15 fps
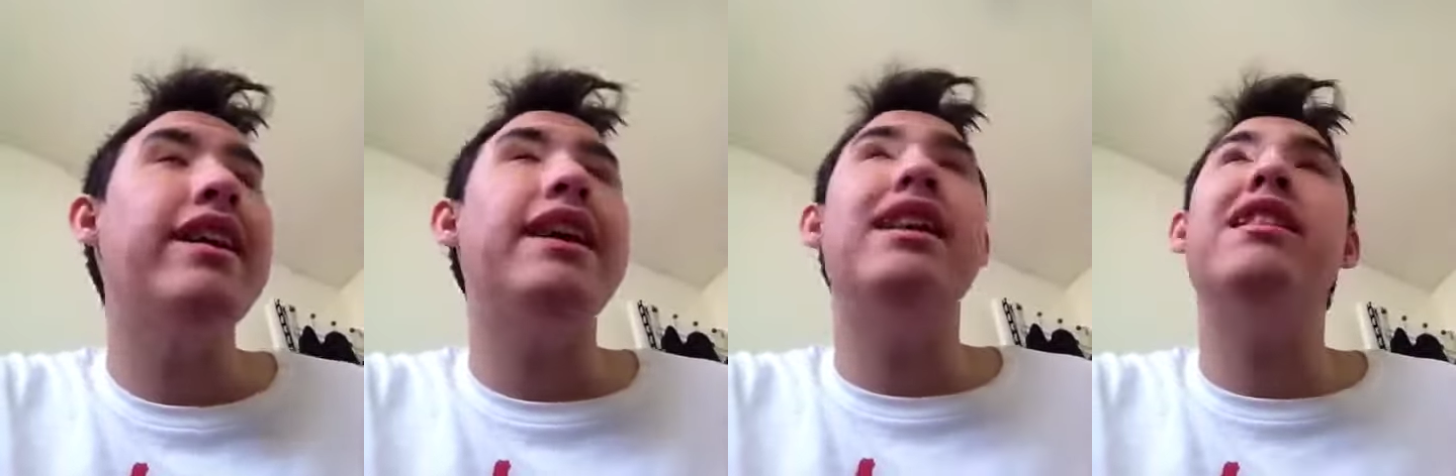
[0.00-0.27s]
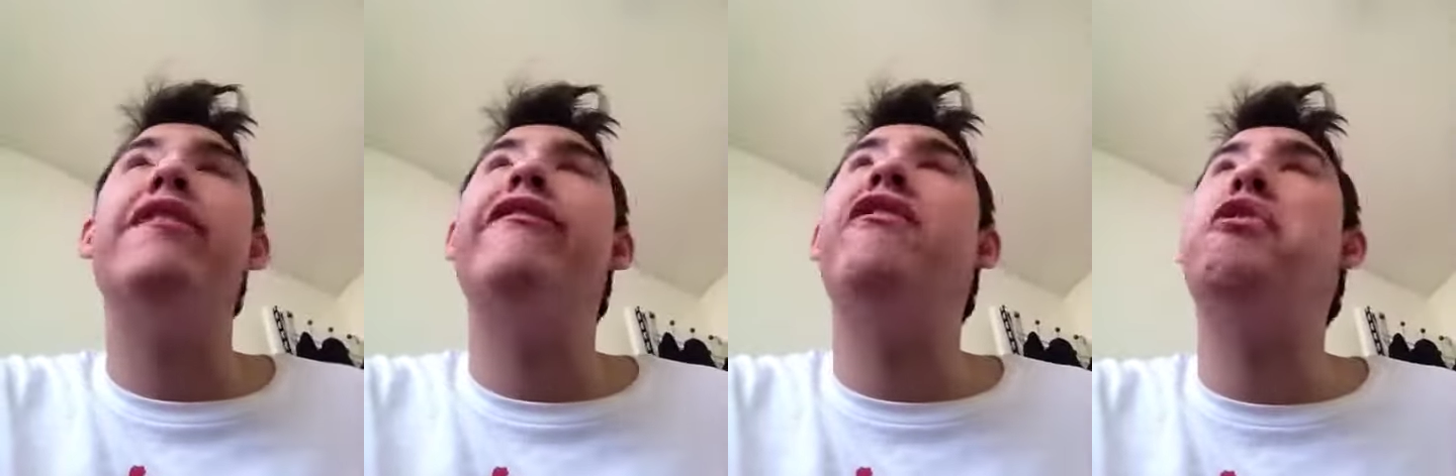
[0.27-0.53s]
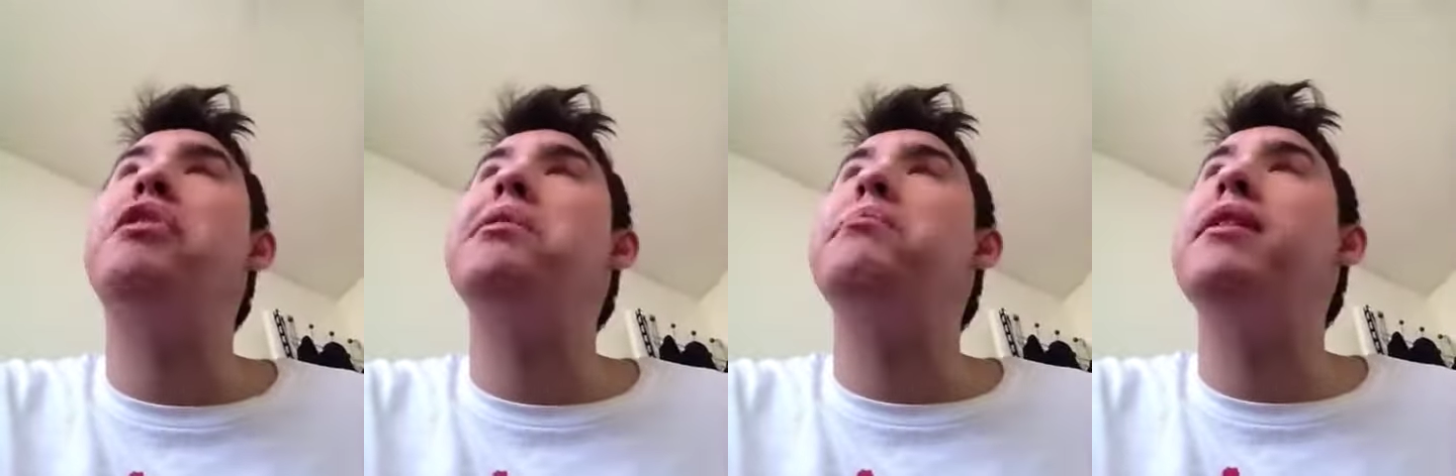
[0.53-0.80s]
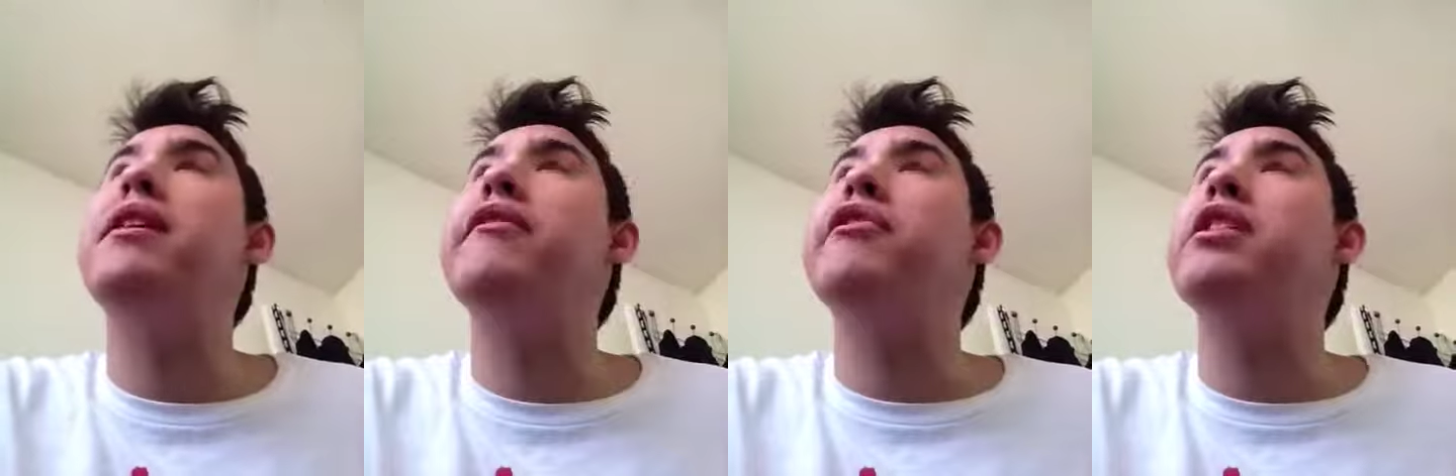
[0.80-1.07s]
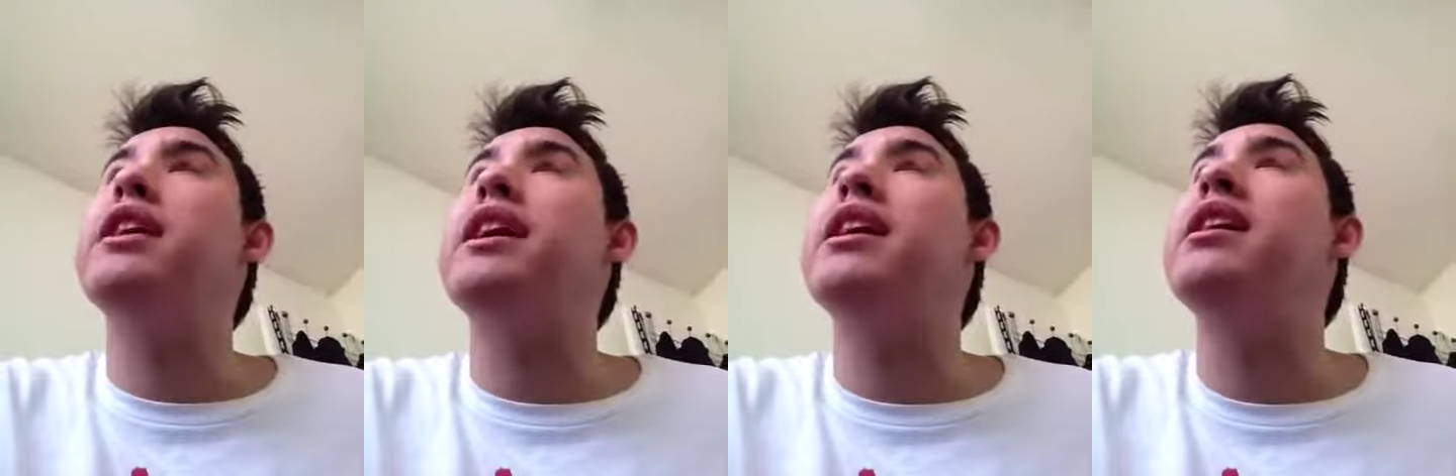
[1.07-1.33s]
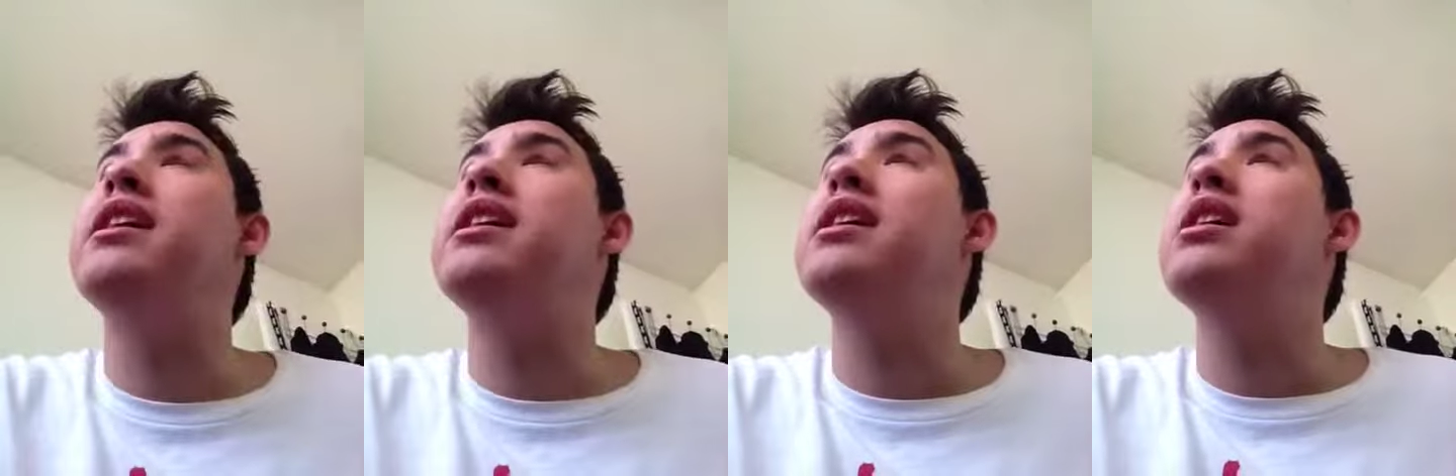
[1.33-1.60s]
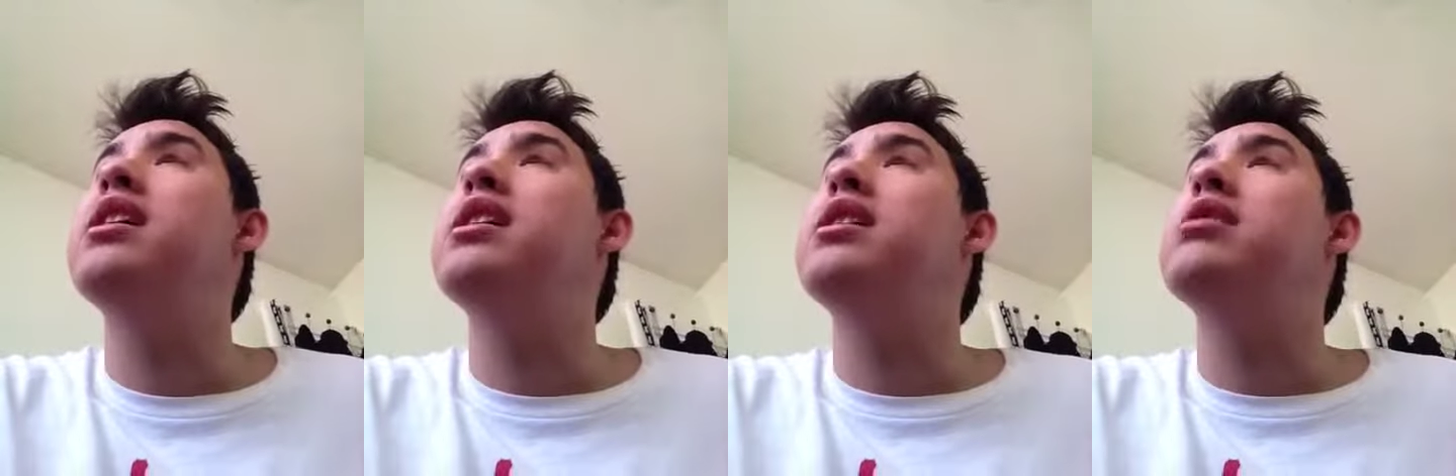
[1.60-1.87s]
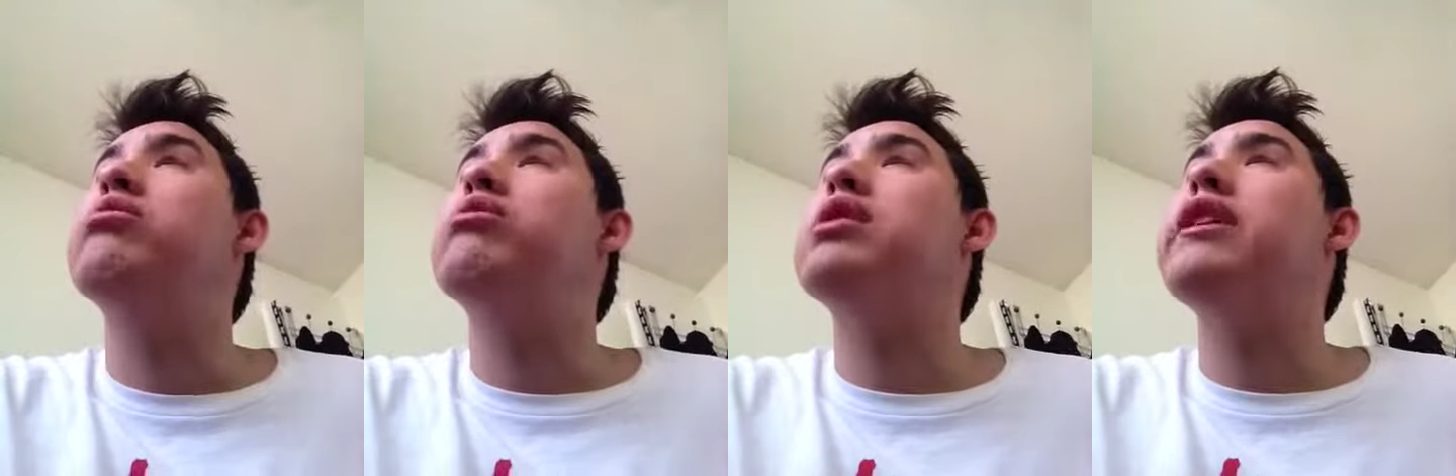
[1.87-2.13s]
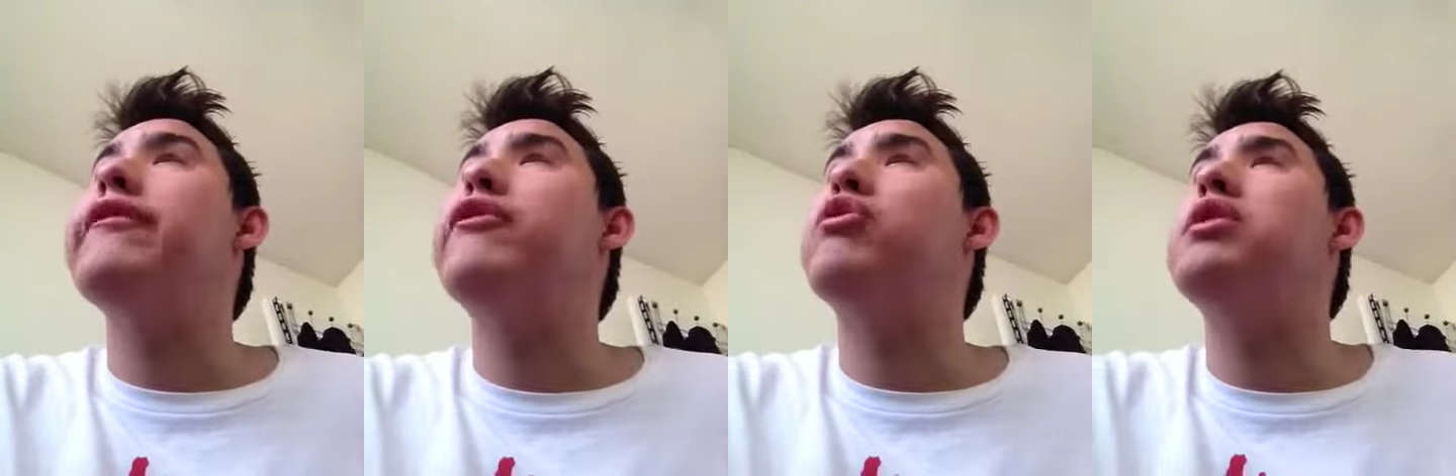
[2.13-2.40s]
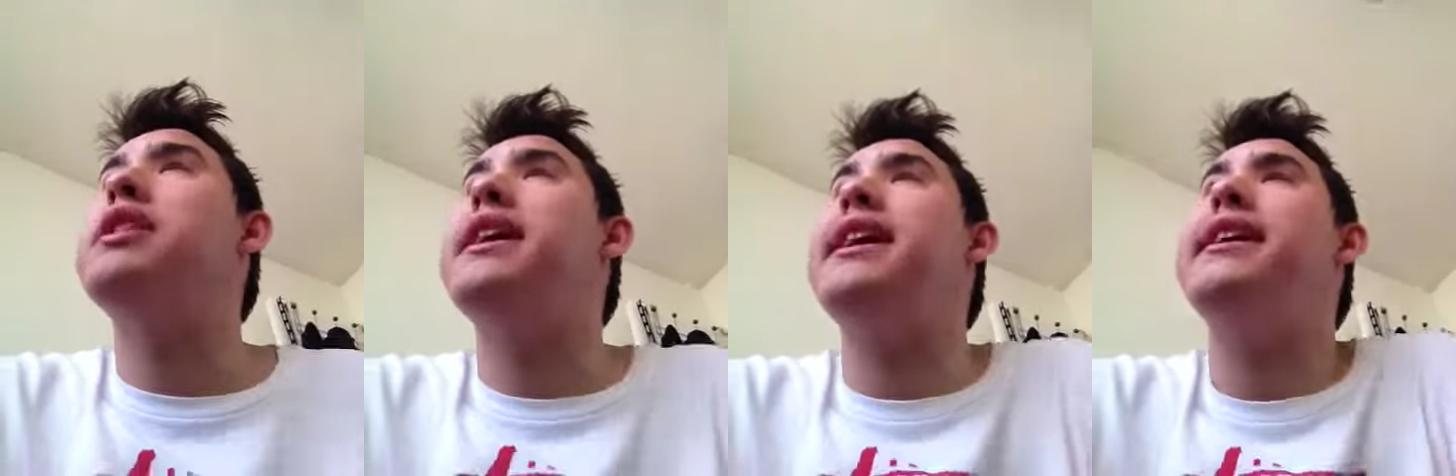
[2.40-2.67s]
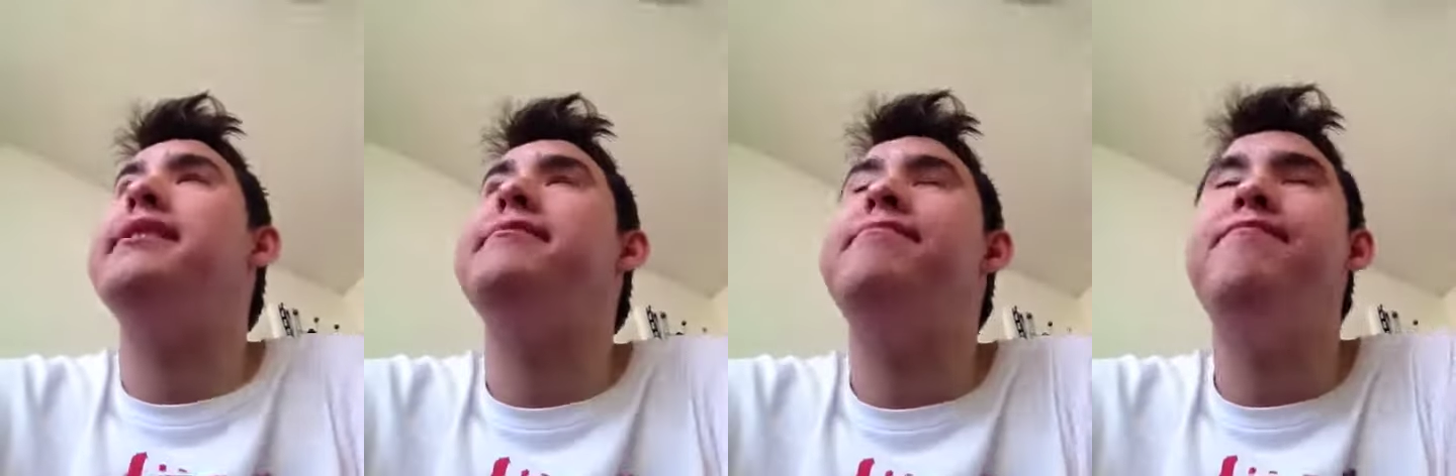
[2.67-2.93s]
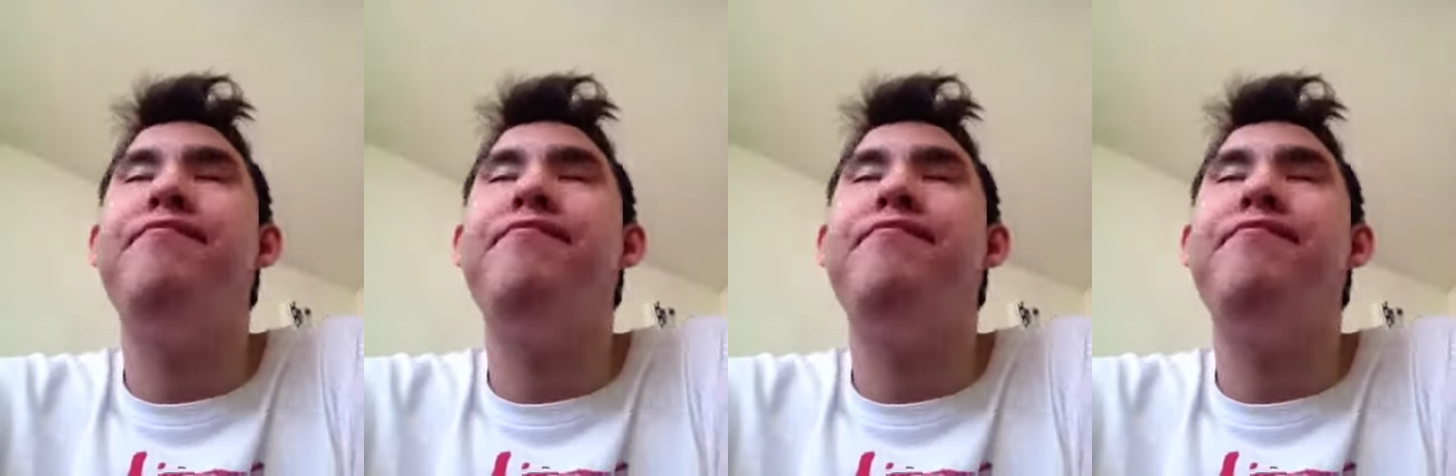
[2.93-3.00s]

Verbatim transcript: in the form of the 2014